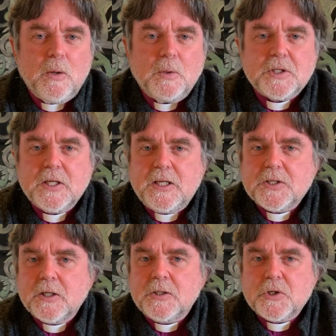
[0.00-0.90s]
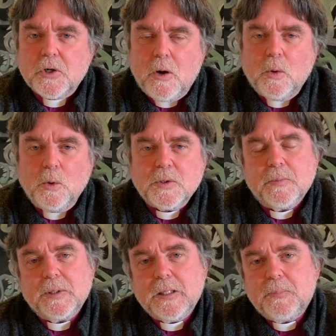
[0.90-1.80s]
which seeks to control or
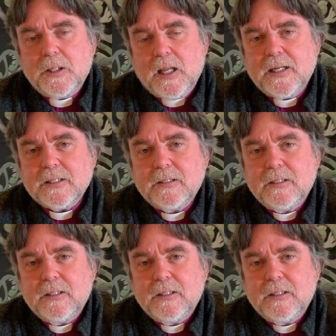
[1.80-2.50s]
to manipulate,